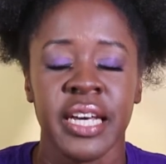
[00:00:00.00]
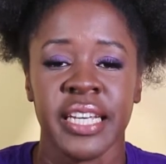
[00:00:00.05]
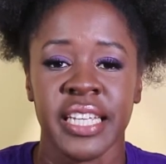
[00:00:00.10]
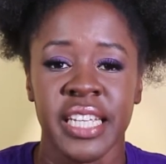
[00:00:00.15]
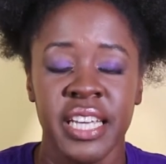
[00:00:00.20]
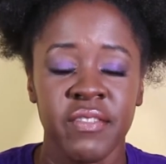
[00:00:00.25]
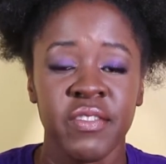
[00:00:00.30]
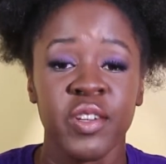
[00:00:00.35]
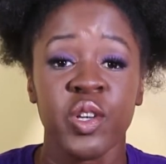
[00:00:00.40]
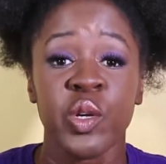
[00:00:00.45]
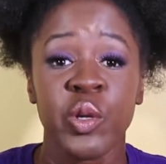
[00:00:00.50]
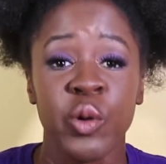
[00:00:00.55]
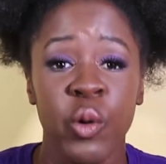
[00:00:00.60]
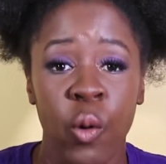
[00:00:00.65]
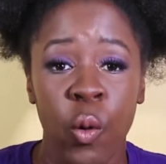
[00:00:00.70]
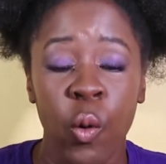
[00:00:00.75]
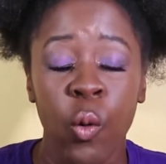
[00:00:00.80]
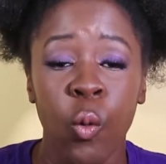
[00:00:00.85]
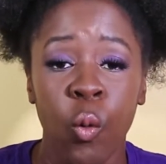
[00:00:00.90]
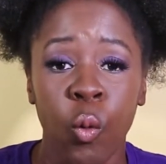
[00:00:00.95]
Give it your
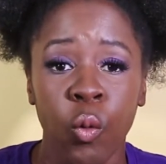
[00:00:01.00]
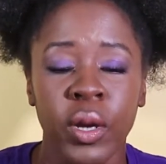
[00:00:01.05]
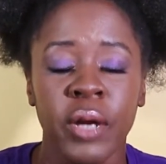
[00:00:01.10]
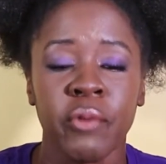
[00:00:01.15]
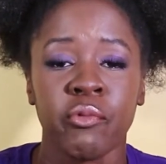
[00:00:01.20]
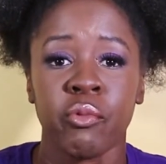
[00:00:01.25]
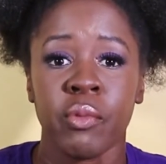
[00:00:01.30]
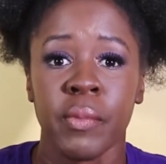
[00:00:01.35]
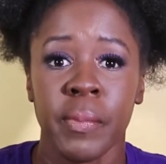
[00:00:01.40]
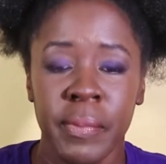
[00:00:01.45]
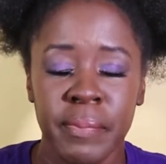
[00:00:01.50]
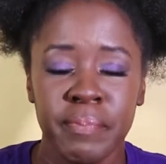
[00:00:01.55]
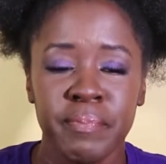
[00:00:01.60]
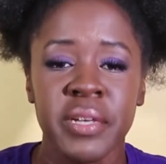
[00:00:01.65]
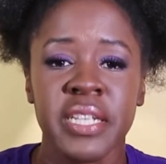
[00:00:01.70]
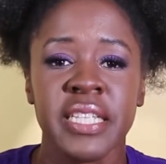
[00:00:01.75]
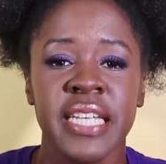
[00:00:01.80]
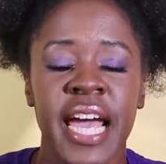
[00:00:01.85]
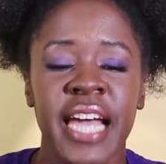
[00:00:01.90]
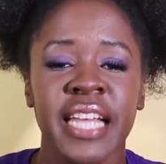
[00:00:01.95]
all.
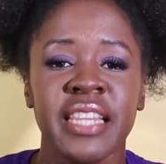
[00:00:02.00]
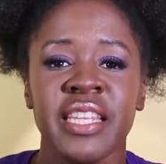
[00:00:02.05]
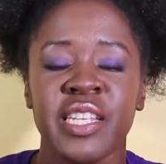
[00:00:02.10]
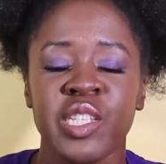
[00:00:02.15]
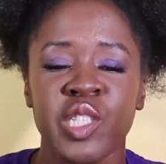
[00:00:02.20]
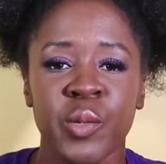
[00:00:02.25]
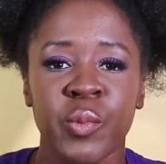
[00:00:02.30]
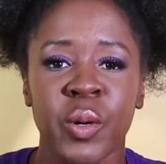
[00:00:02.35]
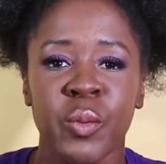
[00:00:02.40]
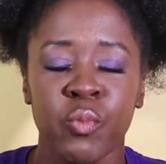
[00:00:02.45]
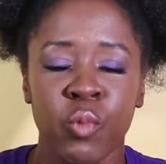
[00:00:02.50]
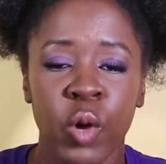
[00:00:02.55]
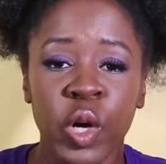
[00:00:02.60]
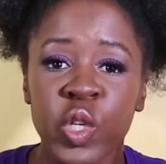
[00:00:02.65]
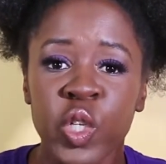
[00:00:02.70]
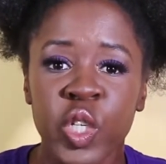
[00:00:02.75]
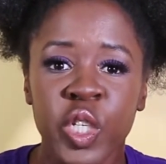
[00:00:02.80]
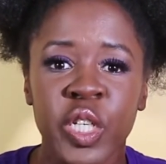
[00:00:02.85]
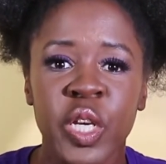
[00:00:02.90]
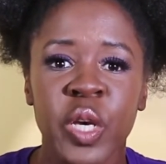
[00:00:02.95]
Pretend there's someone
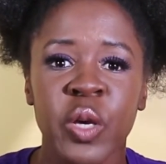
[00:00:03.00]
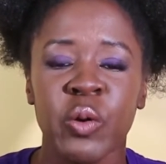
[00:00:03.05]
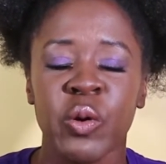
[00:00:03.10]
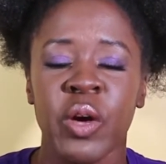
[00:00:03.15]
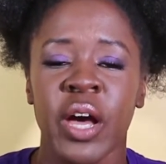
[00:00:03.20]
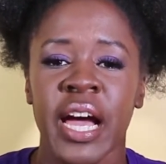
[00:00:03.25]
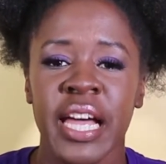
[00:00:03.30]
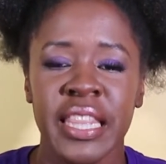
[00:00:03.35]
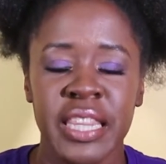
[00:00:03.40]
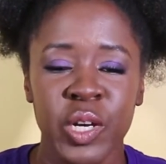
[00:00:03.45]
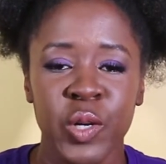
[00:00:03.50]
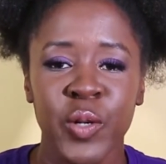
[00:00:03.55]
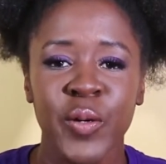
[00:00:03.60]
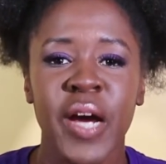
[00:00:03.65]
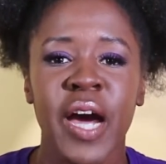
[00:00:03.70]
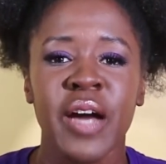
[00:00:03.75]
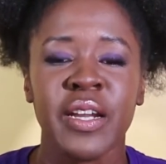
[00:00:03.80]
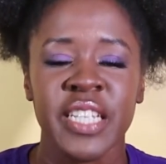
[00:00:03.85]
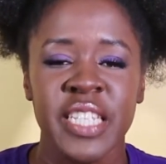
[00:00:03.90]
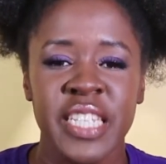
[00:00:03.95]
watching you, the
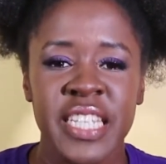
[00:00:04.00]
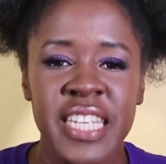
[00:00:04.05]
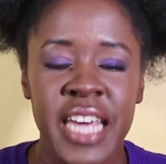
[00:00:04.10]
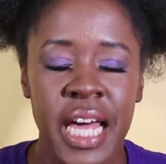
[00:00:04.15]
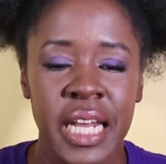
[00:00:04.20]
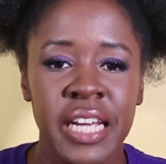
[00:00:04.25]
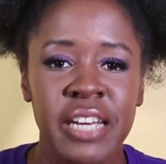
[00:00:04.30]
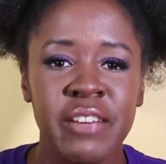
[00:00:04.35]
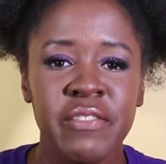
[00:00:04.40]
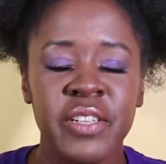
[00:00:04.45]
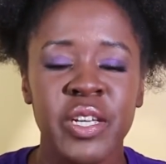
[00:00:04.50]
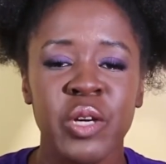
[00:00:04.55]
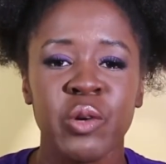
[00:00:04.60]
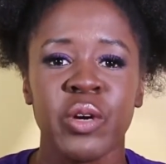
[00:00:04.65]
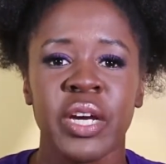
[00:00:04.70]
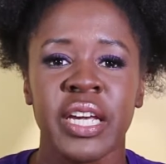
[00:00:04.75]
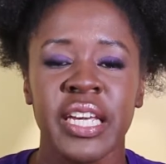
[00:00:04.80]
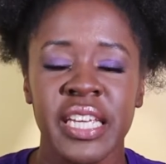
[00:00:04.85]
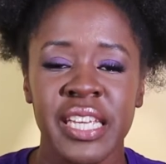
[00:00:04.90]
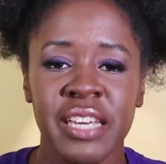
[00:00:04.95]
crowd is yelling for you
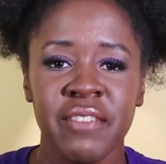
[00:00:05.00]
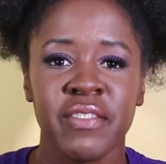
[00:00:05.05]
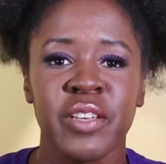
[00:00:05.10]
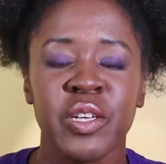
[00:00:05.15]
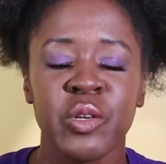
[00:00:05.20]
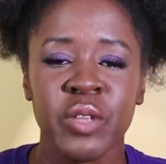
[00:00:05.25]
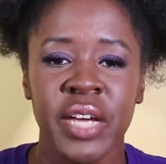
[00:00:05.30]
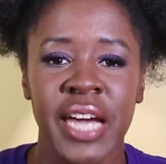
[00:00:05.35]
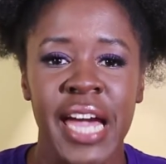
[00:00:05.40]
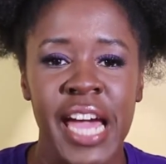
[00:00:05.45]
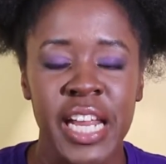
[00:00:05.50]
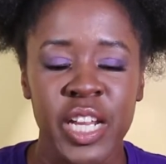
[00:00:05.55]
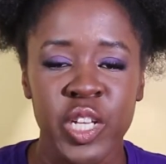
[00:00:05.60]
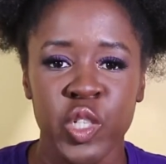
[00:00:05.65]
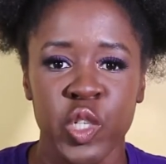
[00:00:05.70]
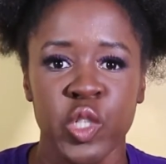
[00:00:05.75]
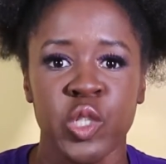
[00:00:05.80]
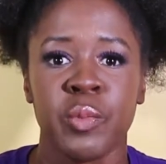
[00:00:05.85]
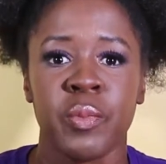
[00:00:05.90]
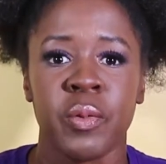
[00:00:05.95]
and giving you their
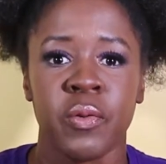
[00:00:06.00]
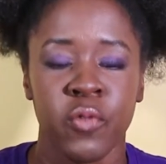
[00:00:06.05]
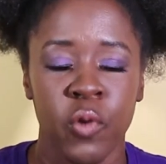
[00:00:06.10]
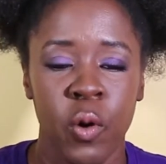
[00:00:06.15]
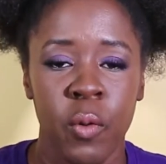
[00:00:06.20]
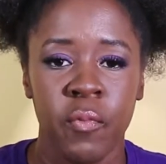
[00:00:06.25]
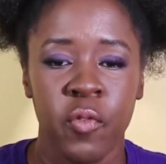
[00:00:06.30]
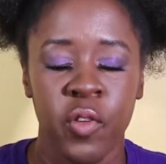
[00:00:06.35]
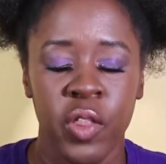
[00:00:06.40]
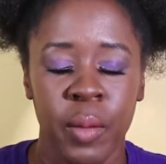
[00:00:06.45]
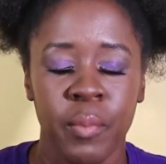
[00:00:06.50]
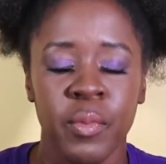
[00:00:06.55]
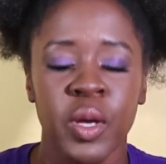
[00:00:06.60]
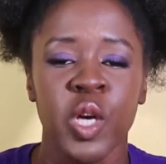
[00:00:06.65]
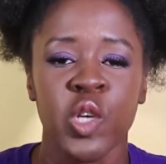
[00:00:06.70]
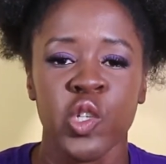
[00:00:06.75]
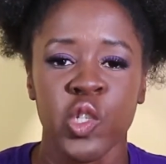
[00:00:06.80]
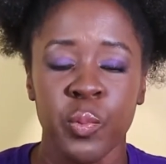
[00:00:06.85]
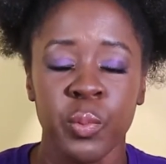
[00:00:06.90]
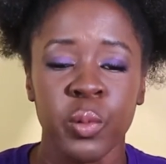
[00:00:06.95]
energy to perform for them.
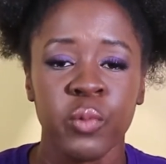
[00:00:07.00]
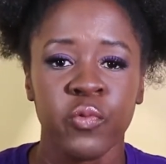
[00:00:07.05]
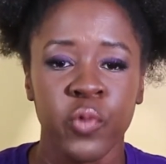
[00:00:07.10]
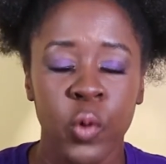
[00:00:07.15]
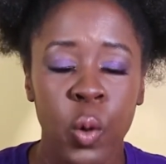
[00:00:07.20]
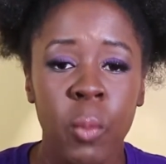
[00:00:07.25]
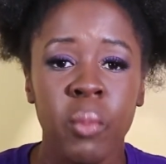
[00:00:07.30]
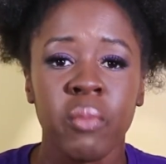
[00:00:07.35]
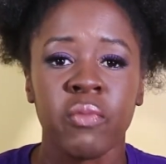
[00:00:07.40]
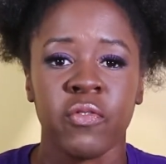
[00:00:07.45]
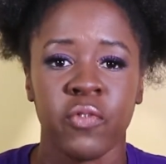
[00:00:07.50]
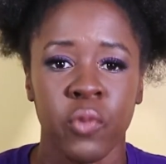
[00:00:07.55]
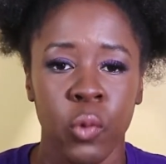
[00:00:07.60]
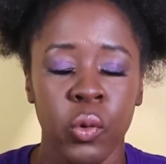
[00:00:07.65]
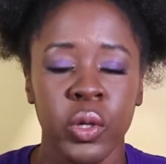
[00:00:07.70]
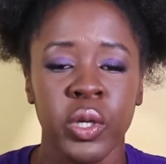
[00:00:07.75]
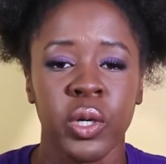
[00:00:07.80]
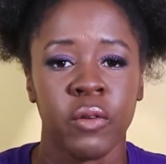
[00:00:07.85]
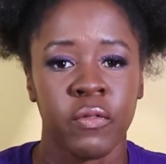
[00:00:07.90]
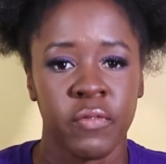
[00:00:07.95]
So perform for
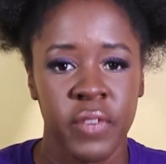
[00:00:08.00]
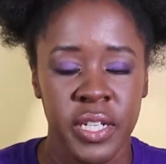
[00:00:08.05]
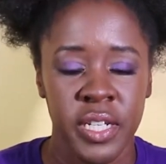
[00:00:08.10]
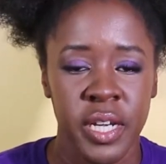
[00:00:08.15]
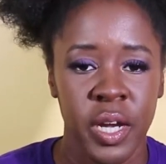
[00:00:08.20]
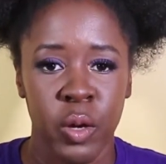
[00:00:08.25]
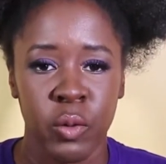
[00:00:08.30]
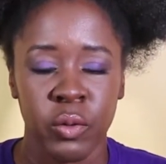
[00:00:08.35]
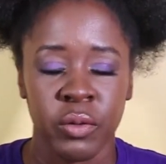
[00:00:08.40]
your video.